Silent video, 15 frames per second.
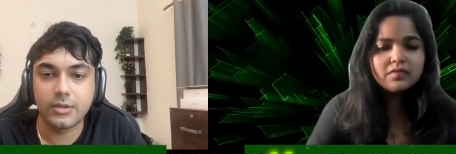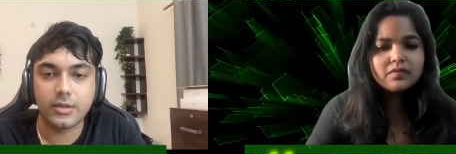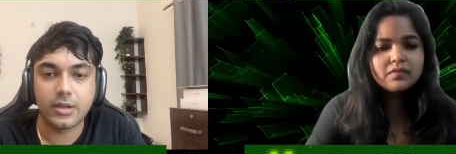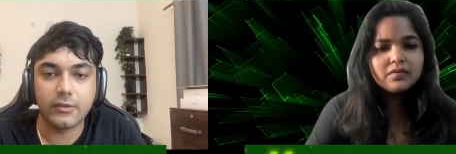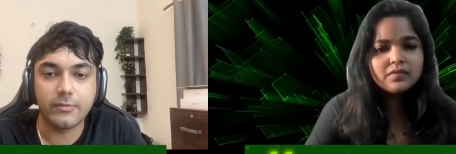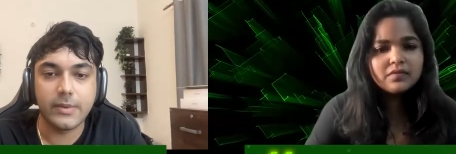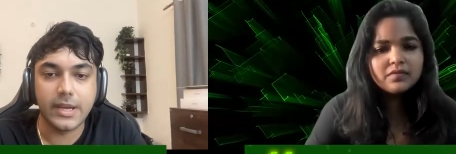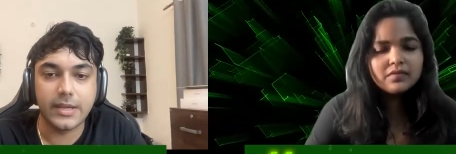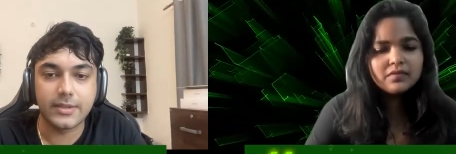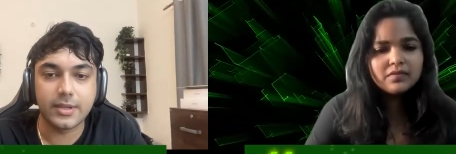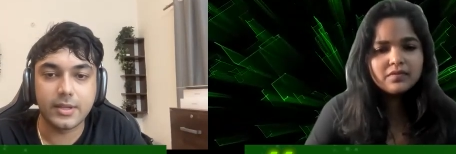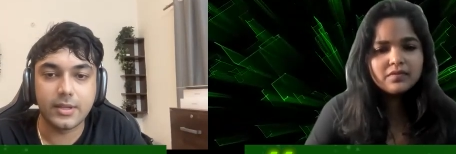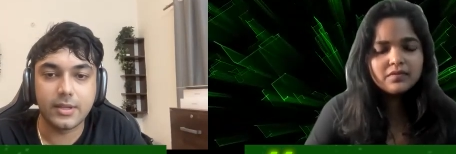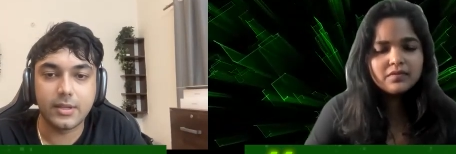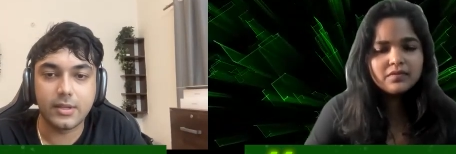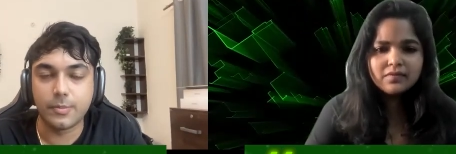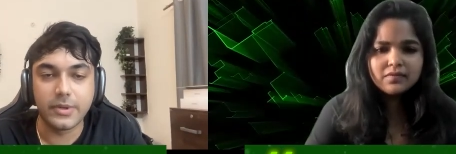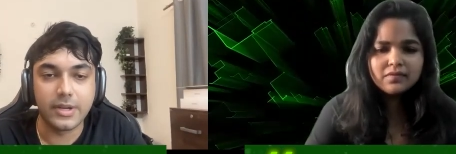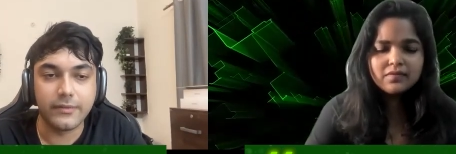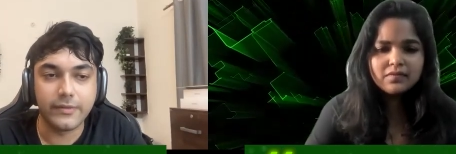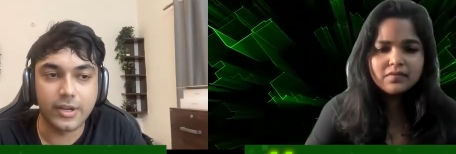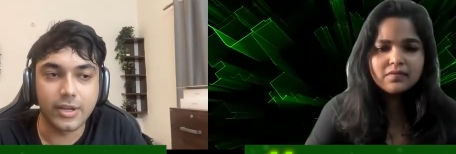Speaker 1: sort of makes it
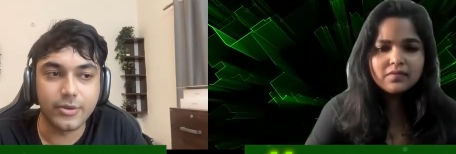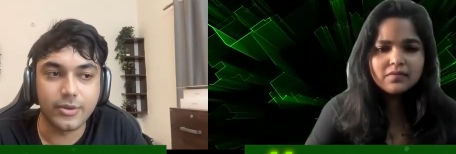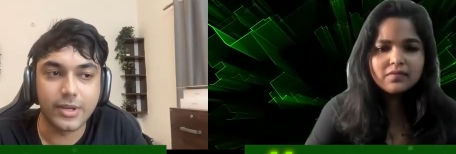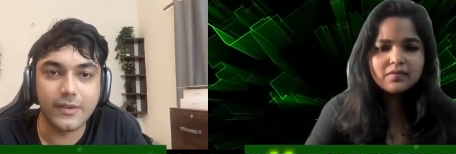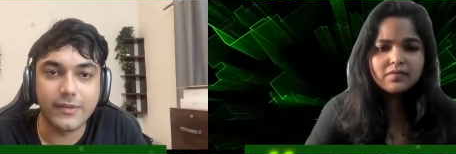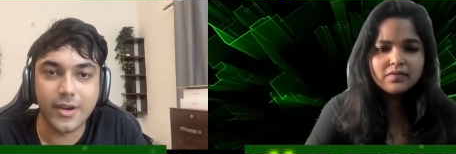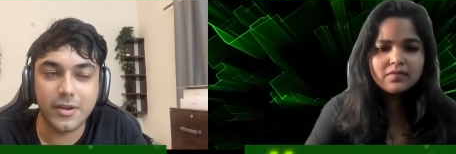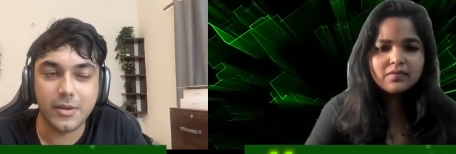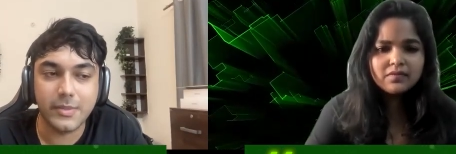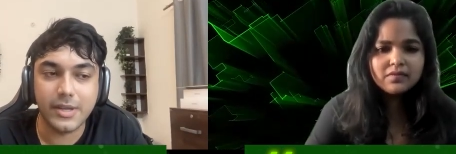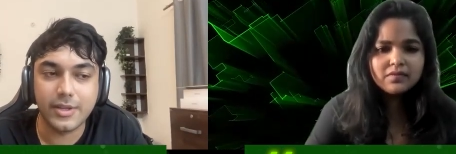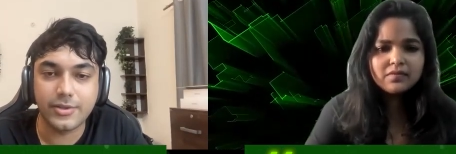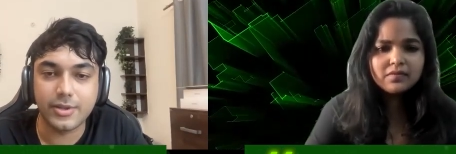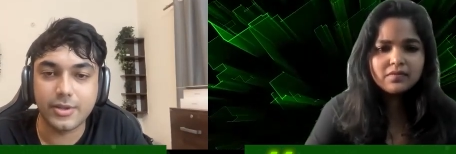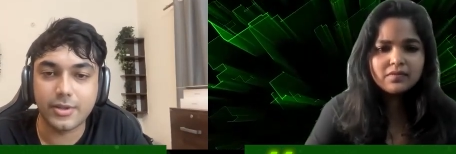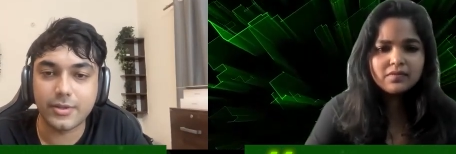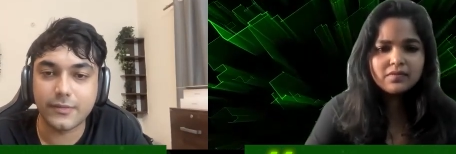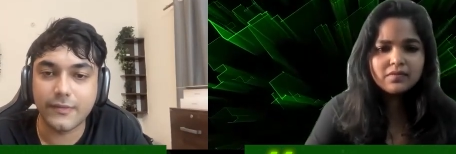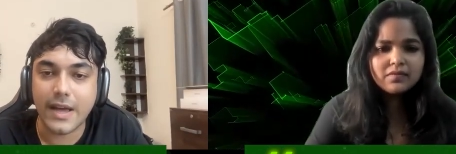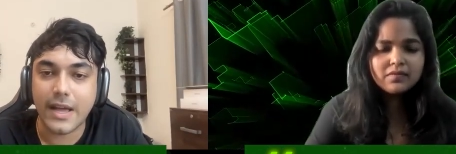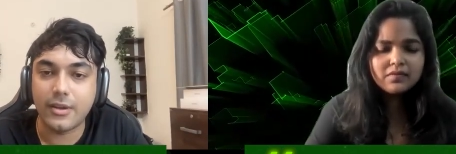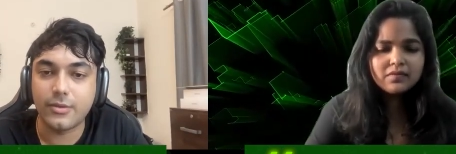super difficult to give out a
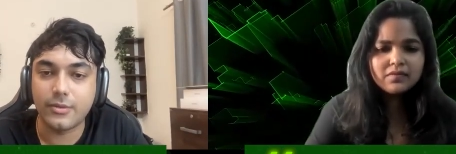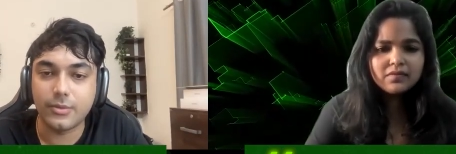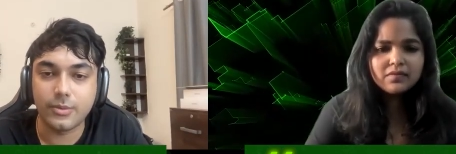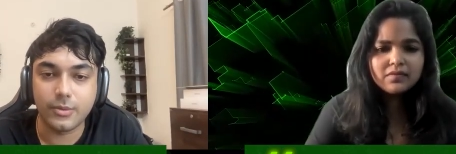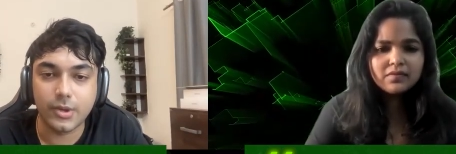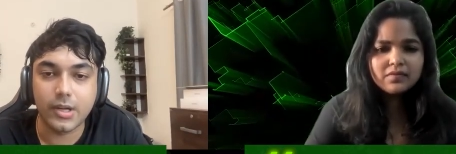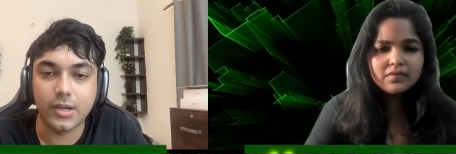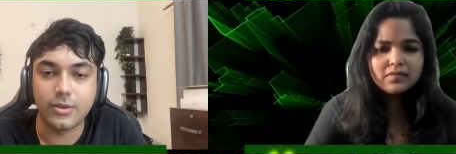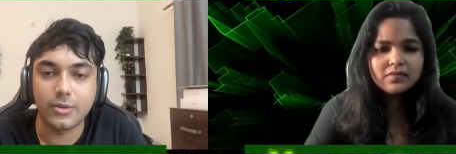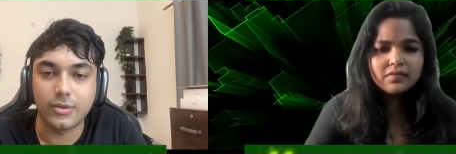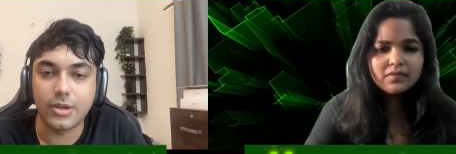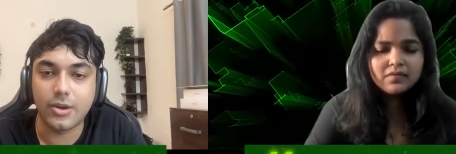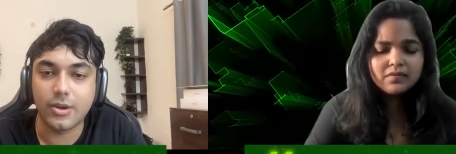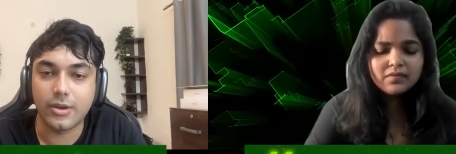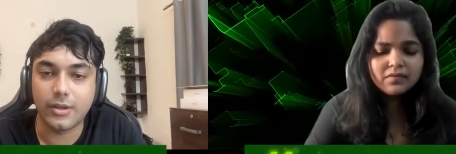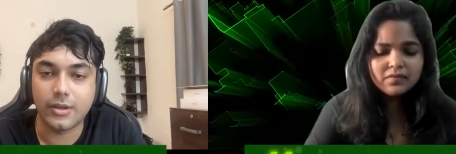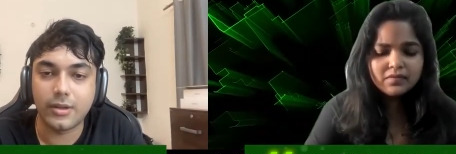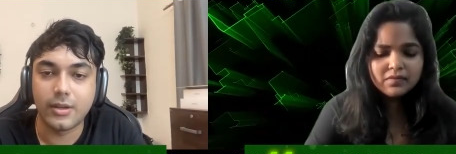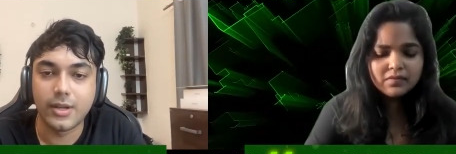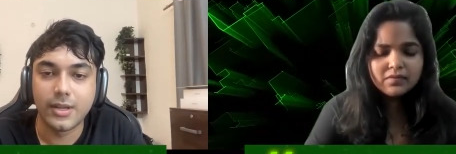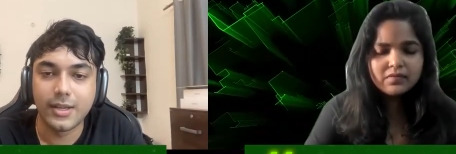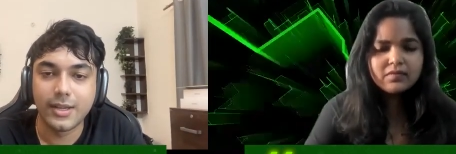malicious value uh, to the
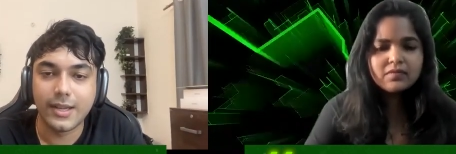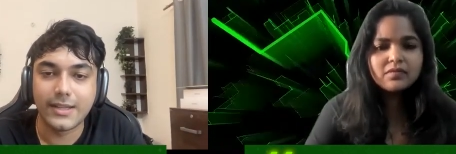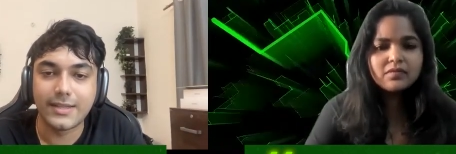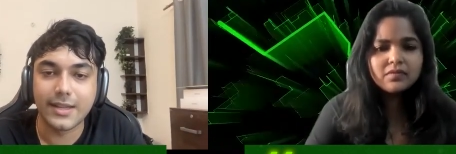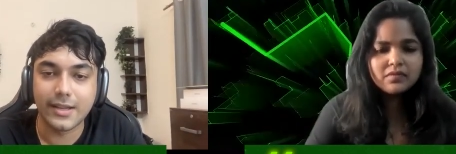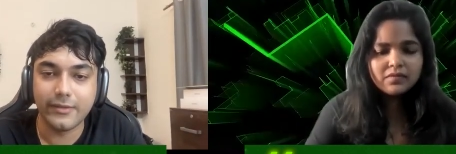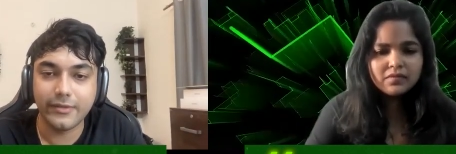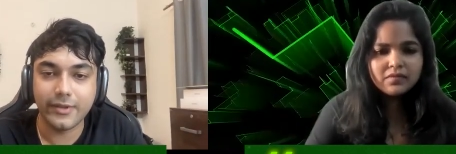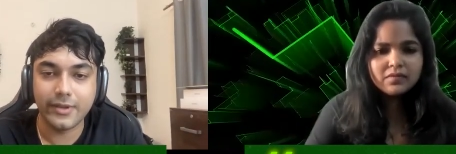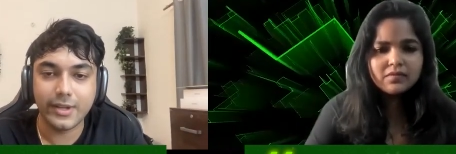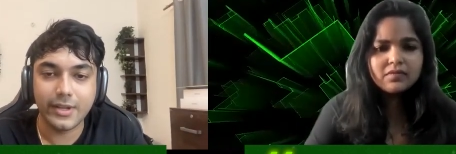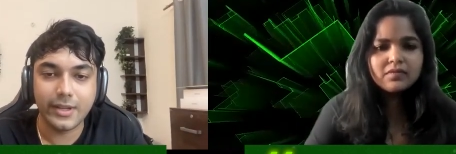Oracle itself.